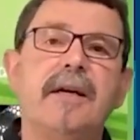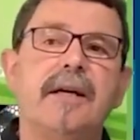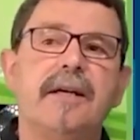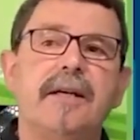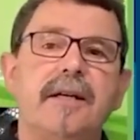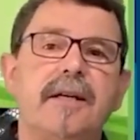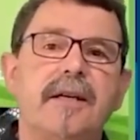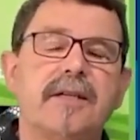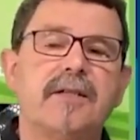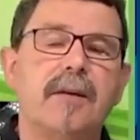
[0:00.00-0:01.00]

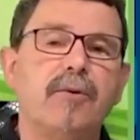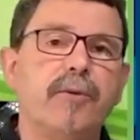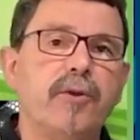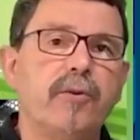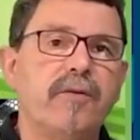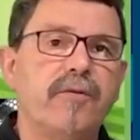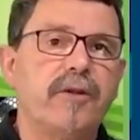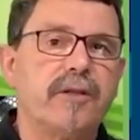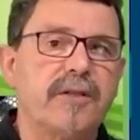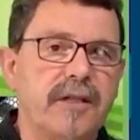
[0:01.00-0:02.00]
example, we do have
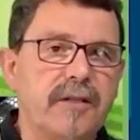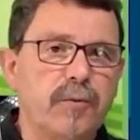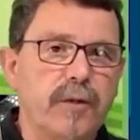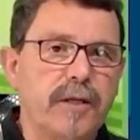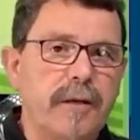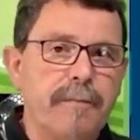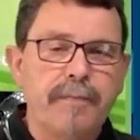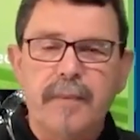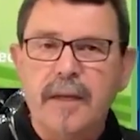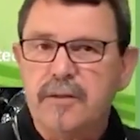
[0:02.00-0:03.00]
here a standard one.
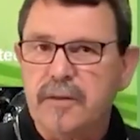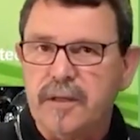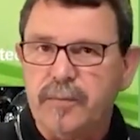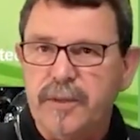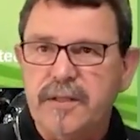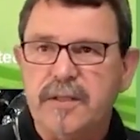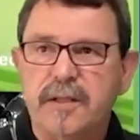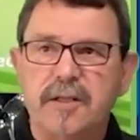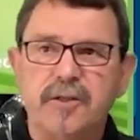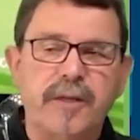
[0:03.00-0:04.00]
So that means
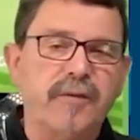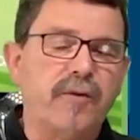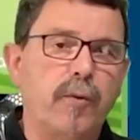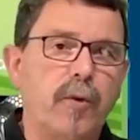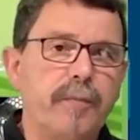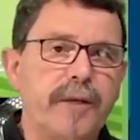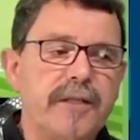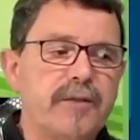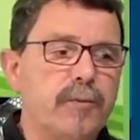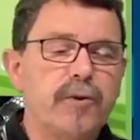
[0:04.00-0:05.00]
24 volt
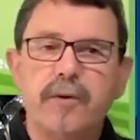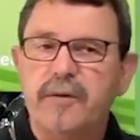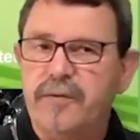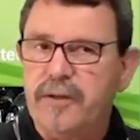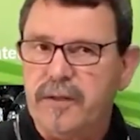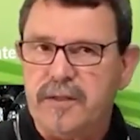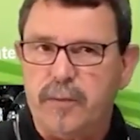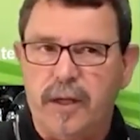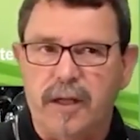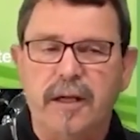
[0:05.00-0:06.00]
based. We do have here as
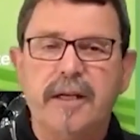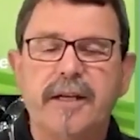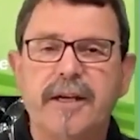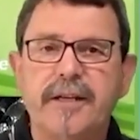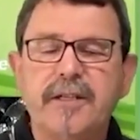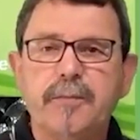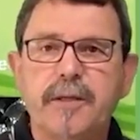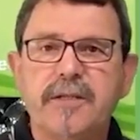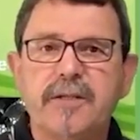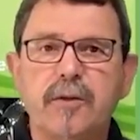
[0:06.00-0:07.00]
well KNX
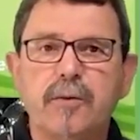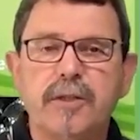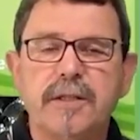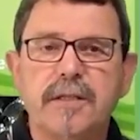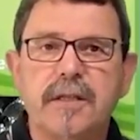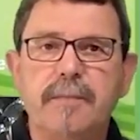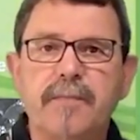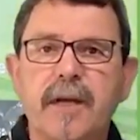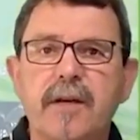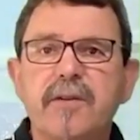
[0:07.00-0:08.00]
based solutions.
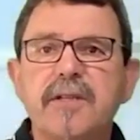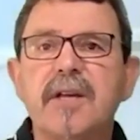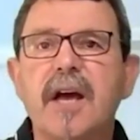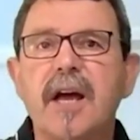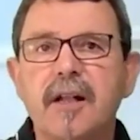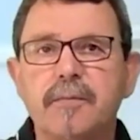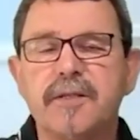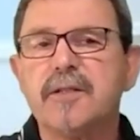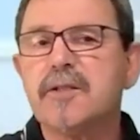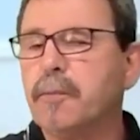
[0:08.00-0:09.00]
And this
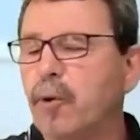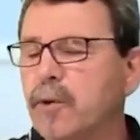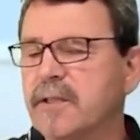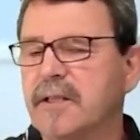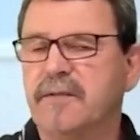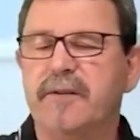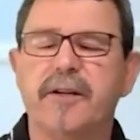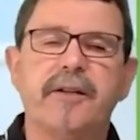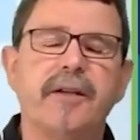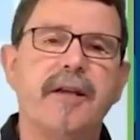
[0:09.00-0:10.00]
supports us
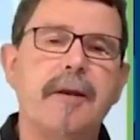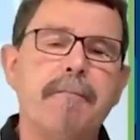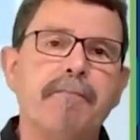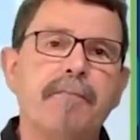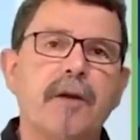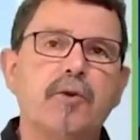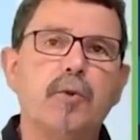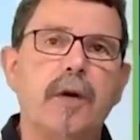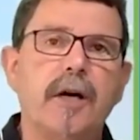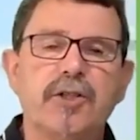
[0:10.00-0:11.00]
finally
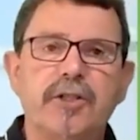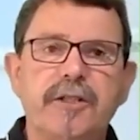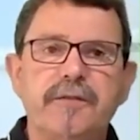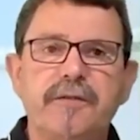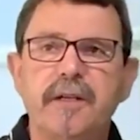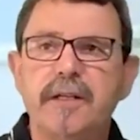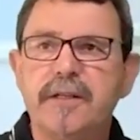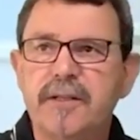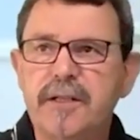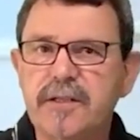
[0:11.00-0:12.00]
to achieve
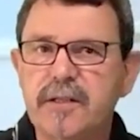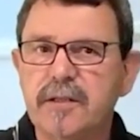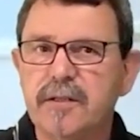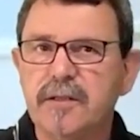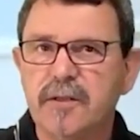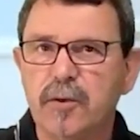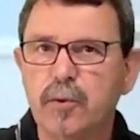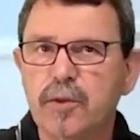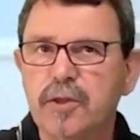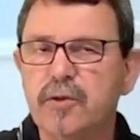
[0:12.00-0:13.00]
these
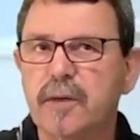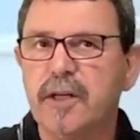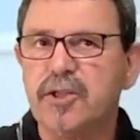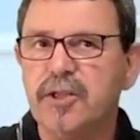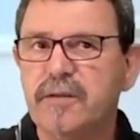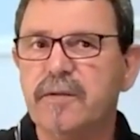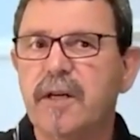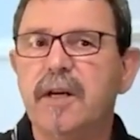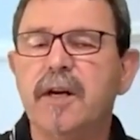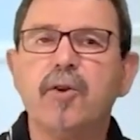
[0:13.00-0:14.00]
solution, to achieve
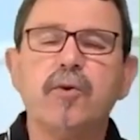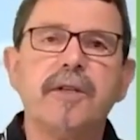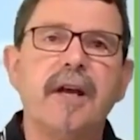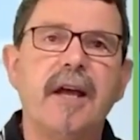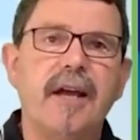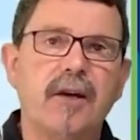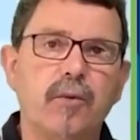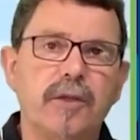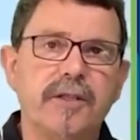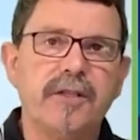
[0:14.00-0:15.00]
a good air
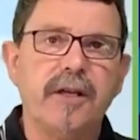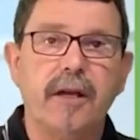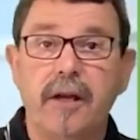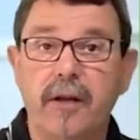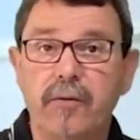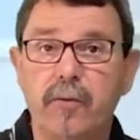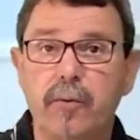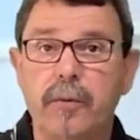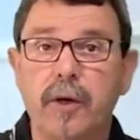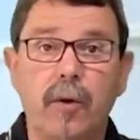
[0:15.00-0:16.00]
quality in the
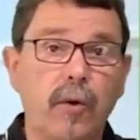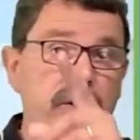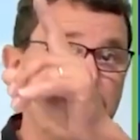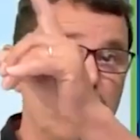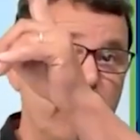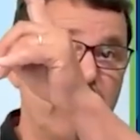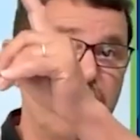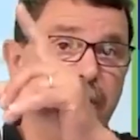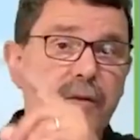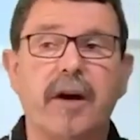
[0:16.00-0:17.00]
room. Or you do have
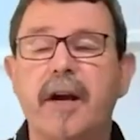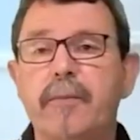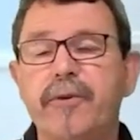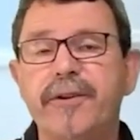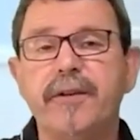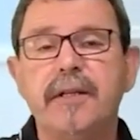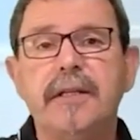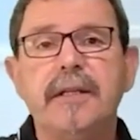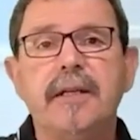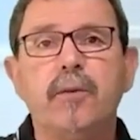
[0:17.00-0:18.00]
here the hybrid,
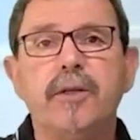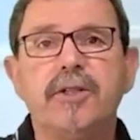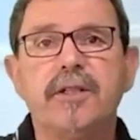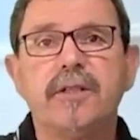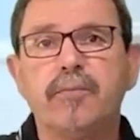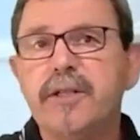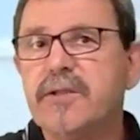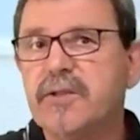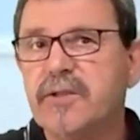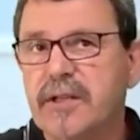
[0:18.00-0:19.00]
which is a
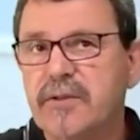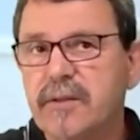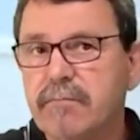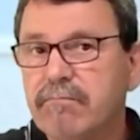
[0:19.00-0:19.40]
presence sensor